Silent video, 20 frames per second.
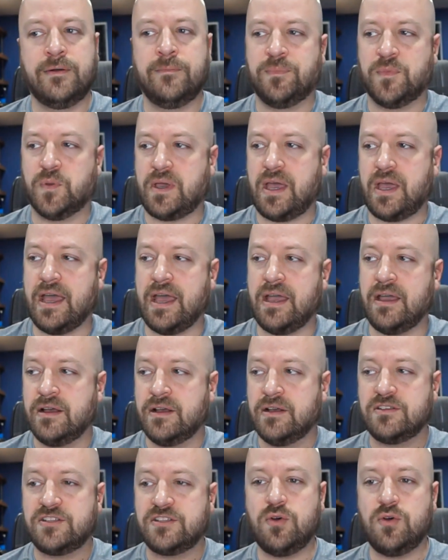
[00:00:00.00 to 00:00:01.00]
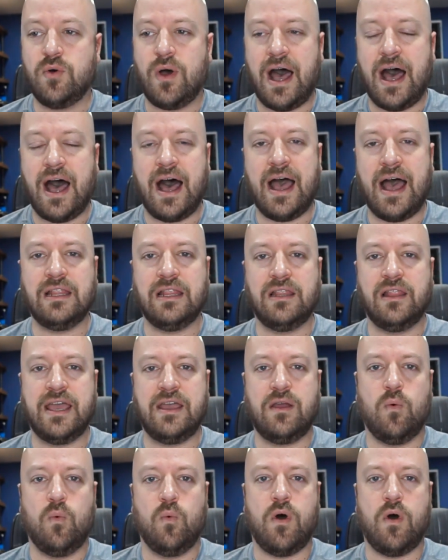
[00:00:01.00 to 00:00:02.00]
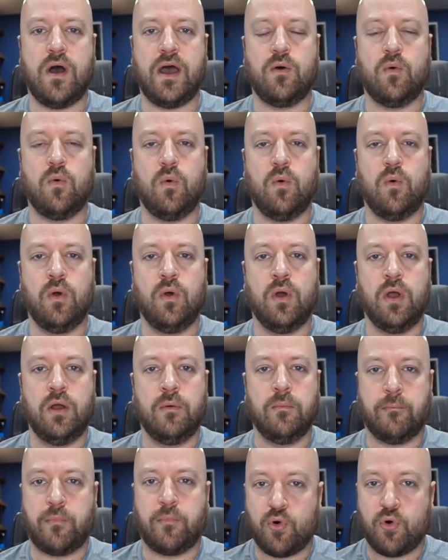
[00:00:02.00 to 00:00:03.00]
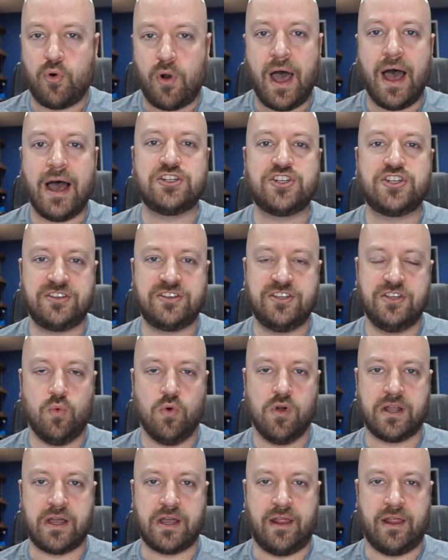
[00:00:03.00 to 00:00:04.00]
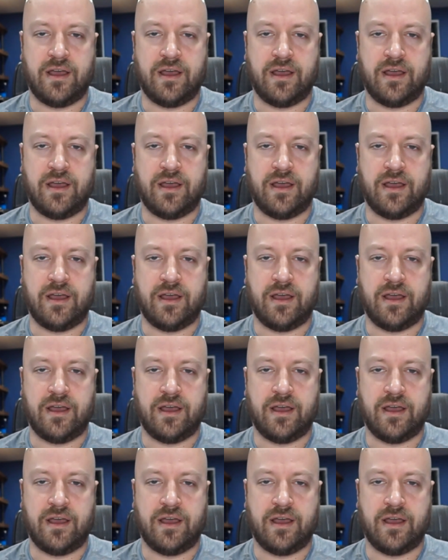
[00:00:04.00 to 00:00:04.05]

Okay? So you highlight what projects you work on.